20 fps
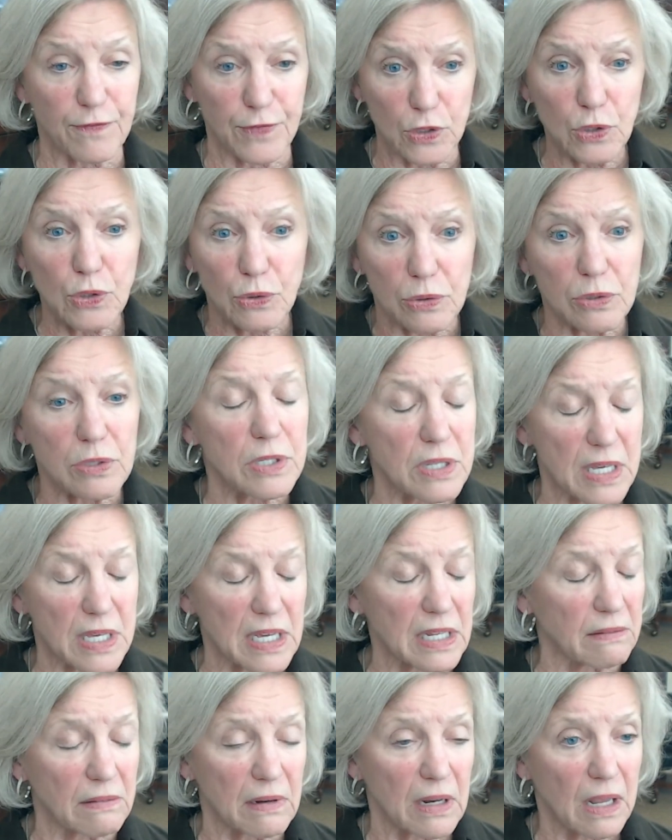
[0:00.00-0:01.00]
foods
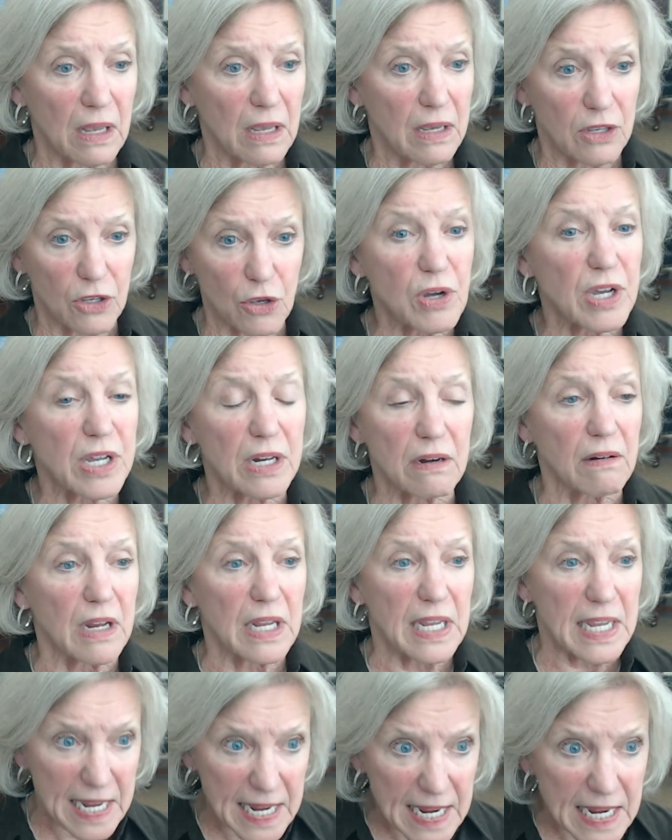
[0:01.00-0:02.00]
that you can
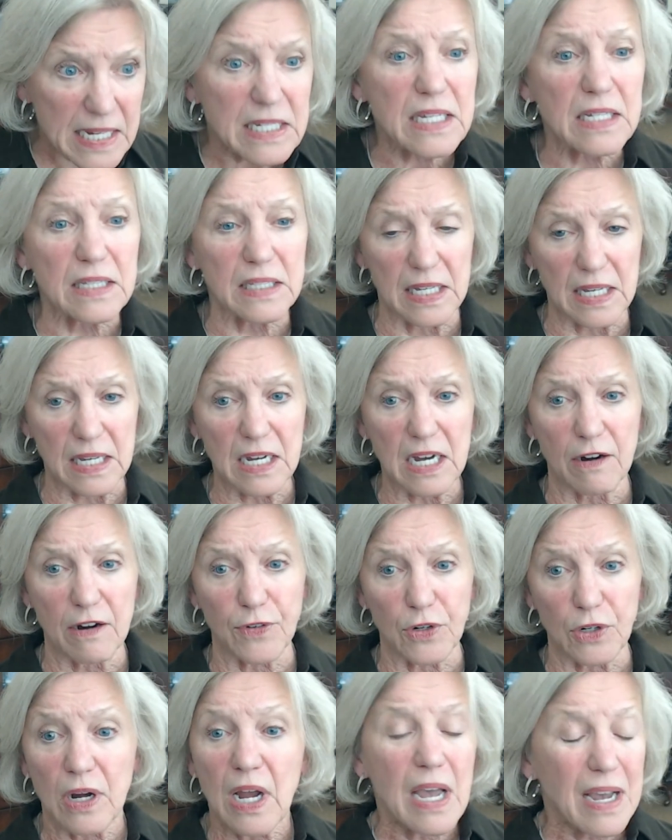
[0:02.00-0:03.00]
easily
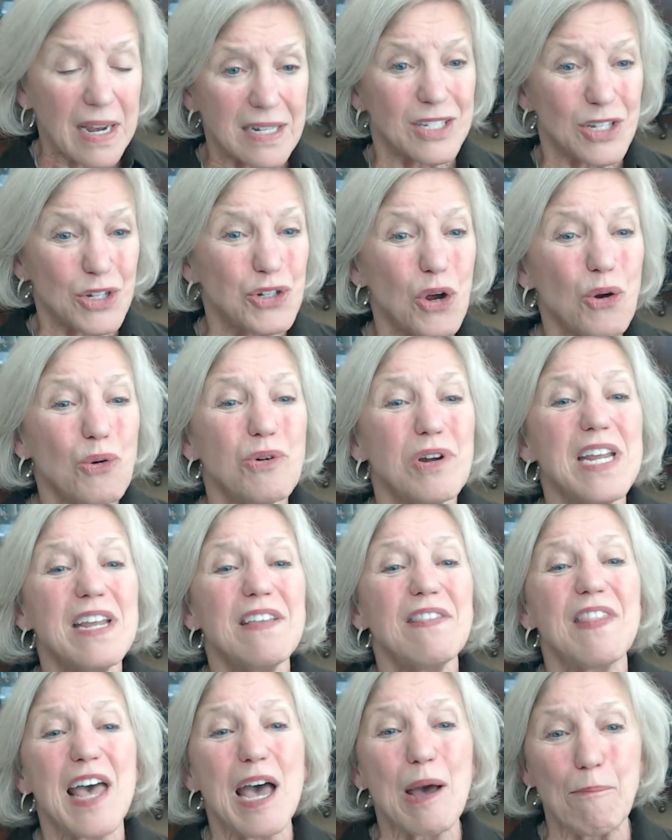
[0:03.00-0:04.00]
cover, because you don't
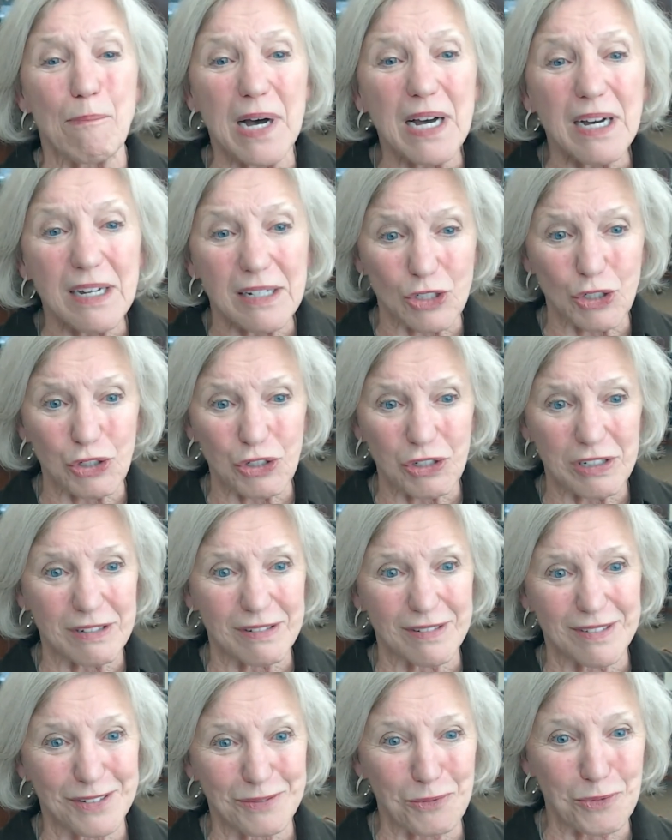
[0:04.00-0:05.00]
need that much,
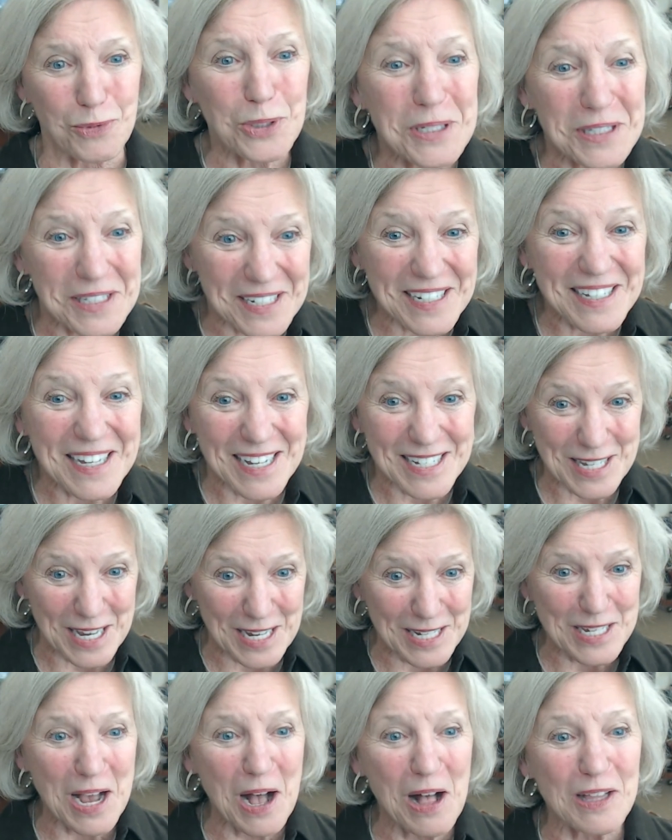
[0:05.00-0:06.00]
really.
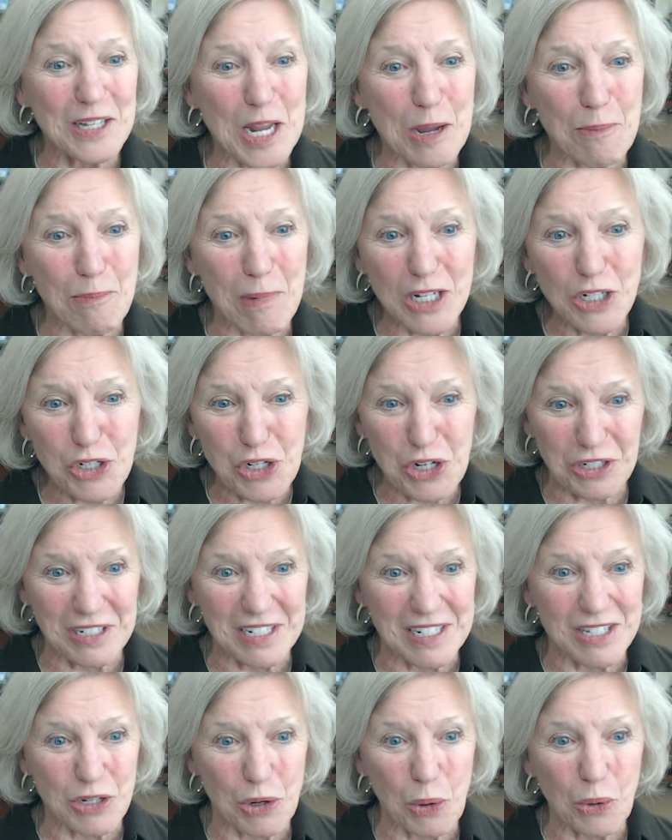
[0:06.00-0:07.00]
As Holiday mentioned,
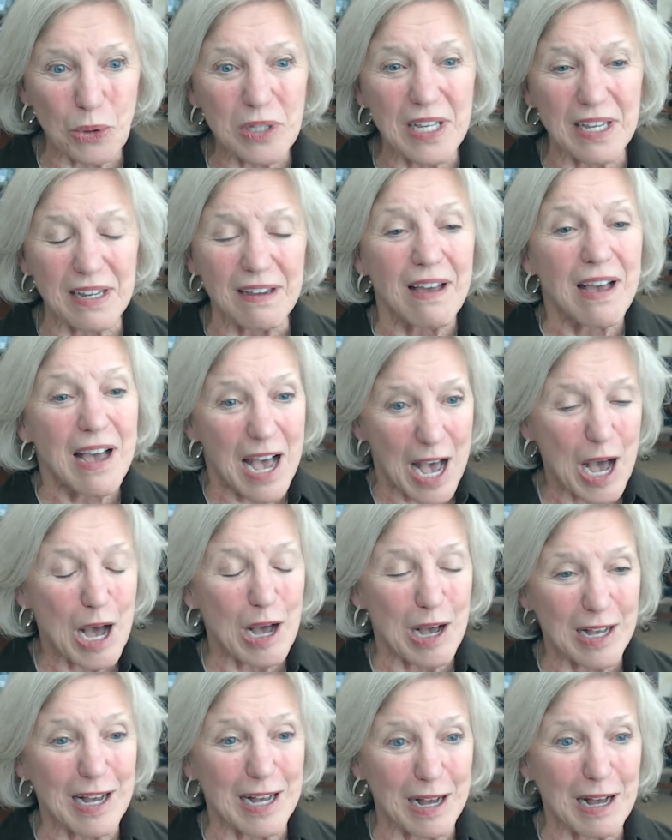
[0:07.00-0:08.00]
it's only
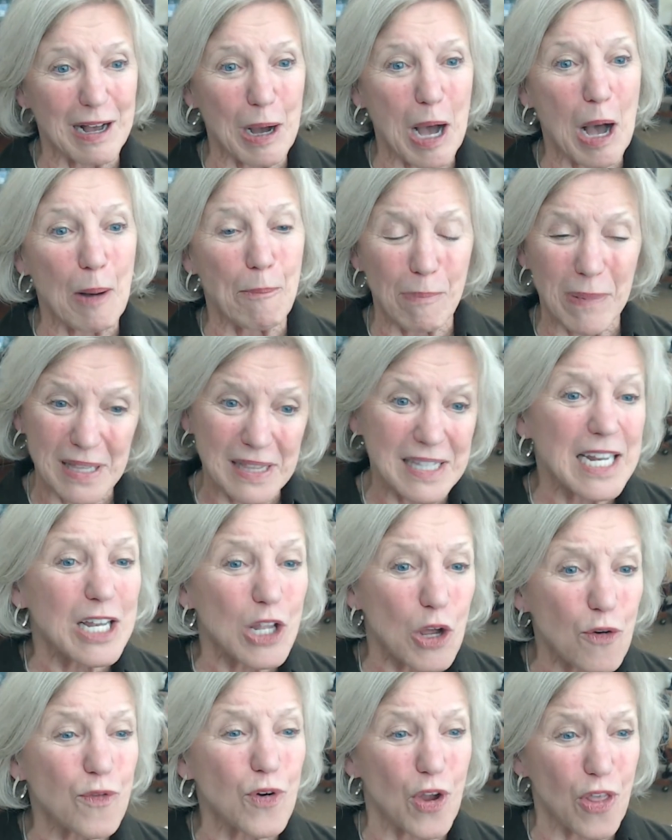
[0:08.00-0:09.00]
a little
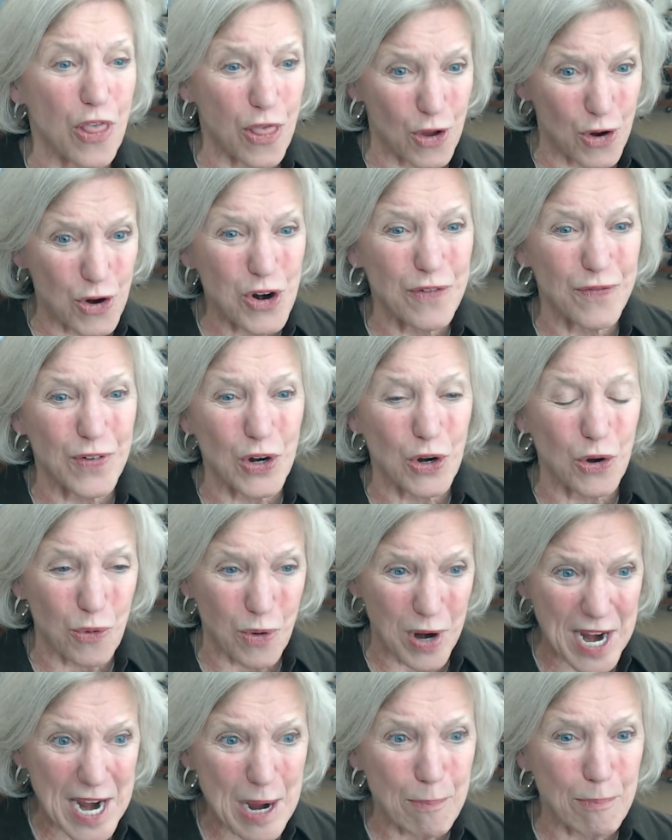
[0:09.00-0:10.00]
over 1/3 of a
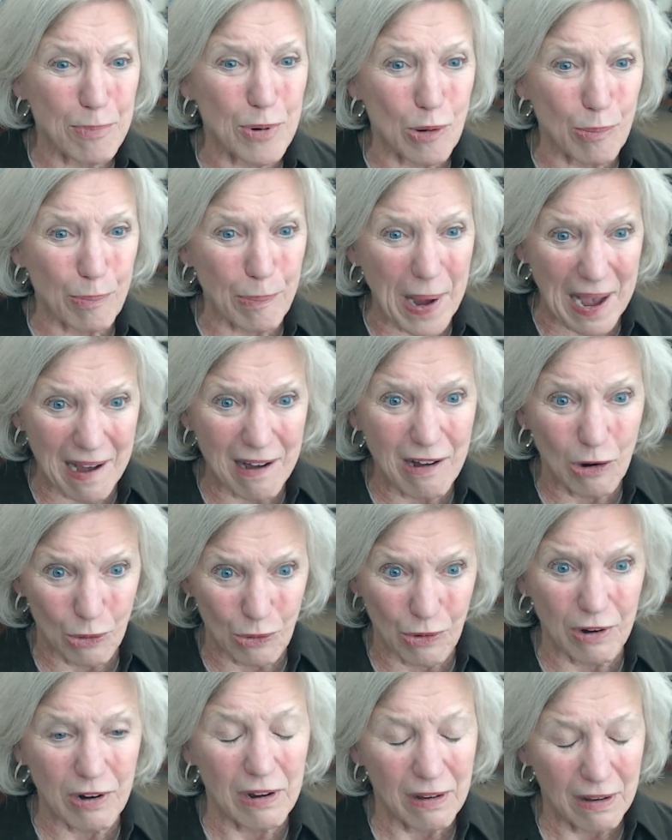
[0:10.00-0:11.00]
gram per
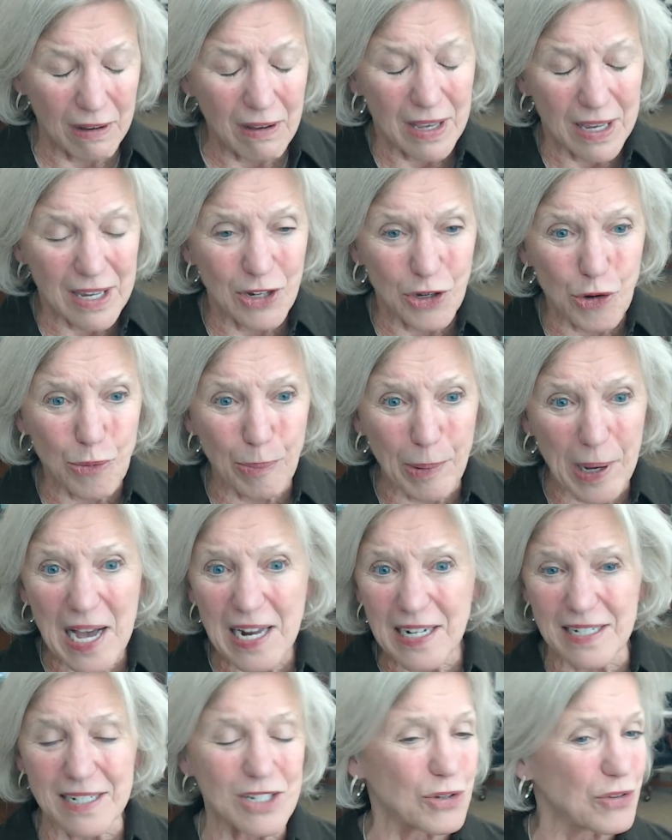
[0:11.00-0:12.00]
pound in your
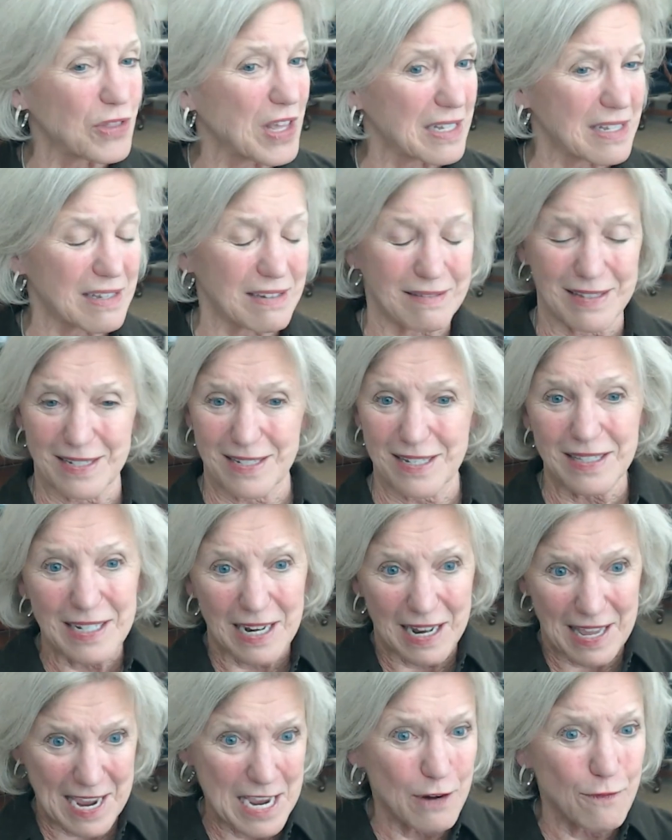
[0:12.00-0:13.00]
body, so that's a
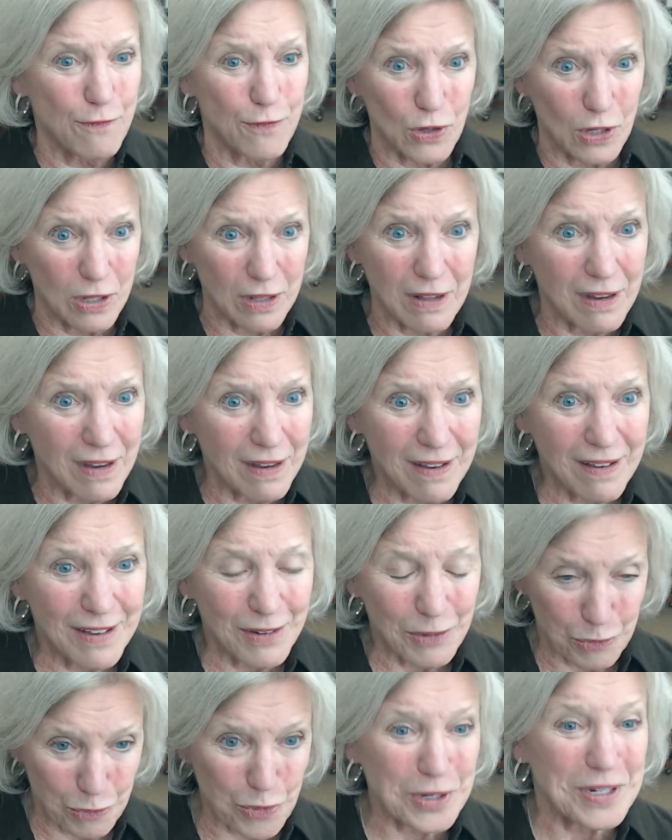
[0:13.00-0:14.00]
little handful,
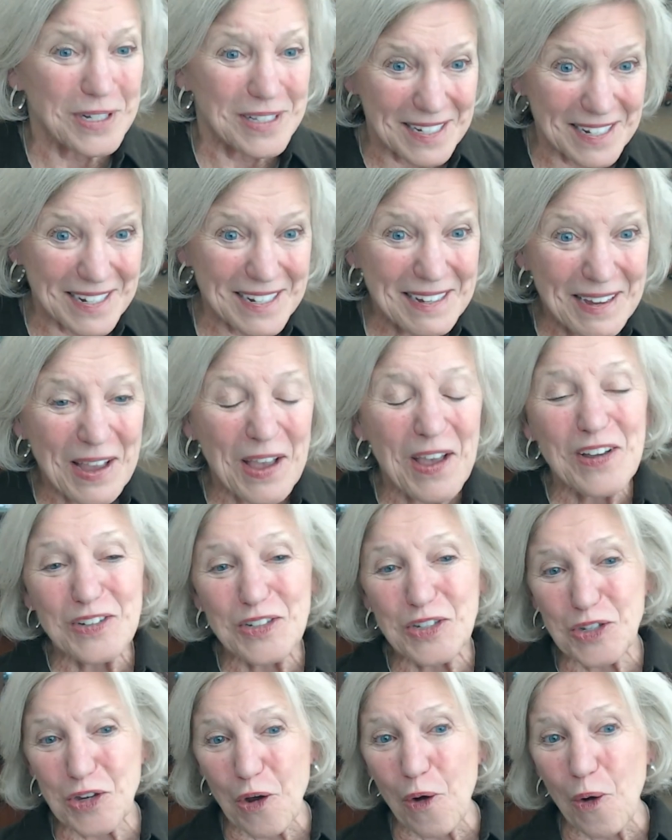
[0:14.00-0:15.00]
really.
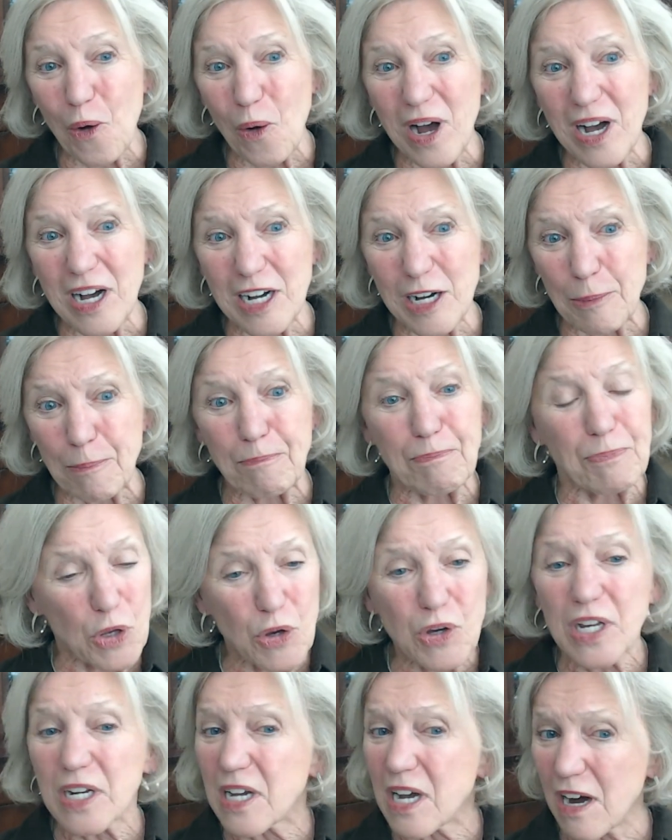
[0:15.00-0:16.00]
So
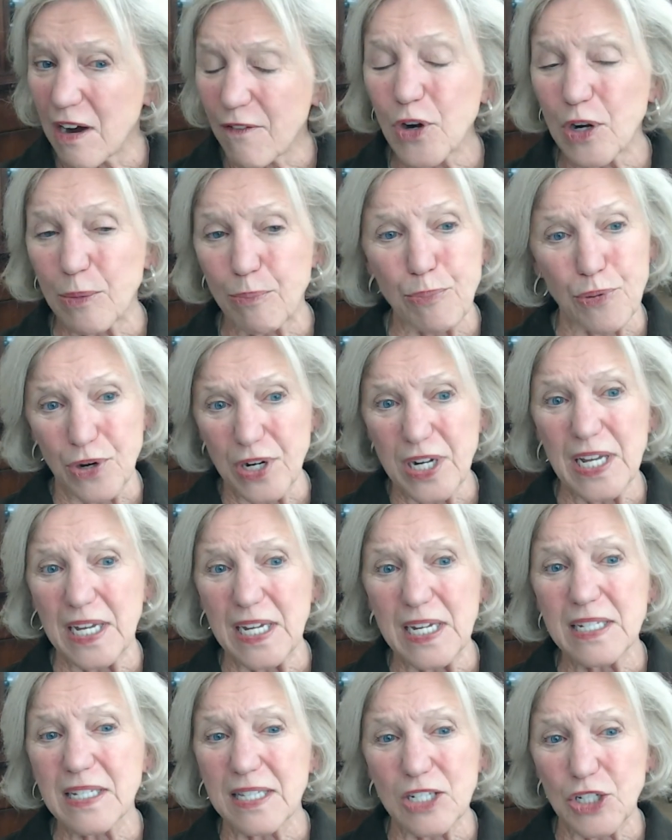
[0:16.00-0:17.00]
you can cover it pretty
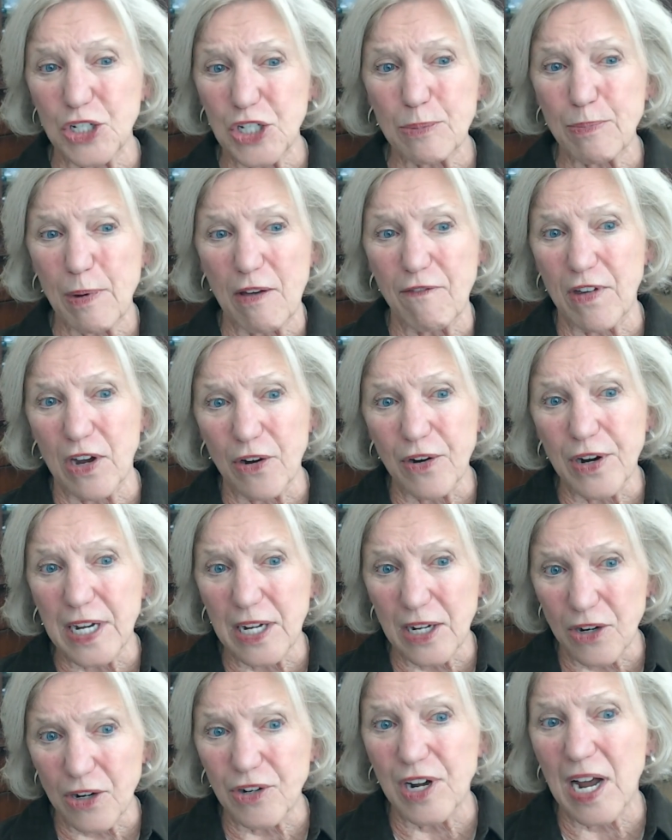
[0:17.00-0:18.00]
easily just by
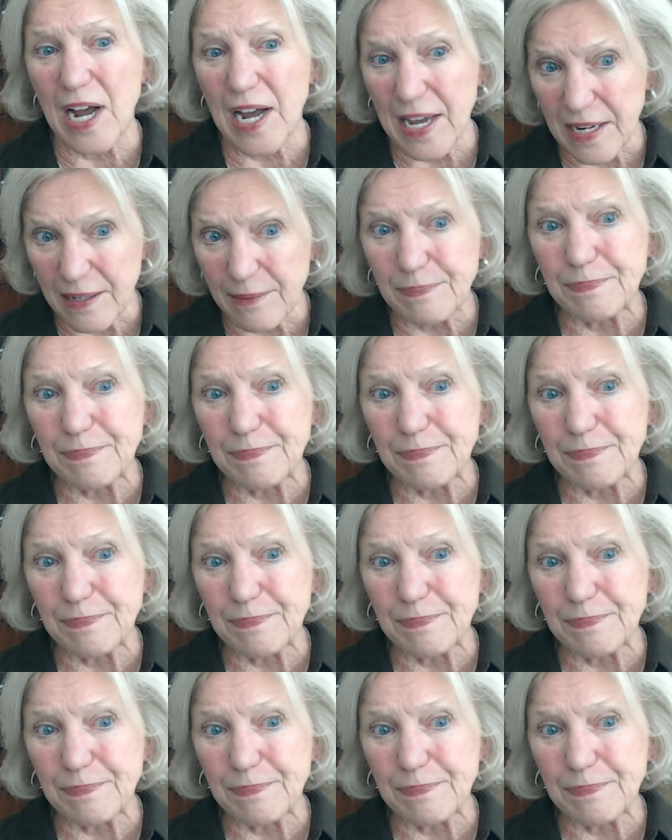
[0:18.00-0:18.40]
varying your diet.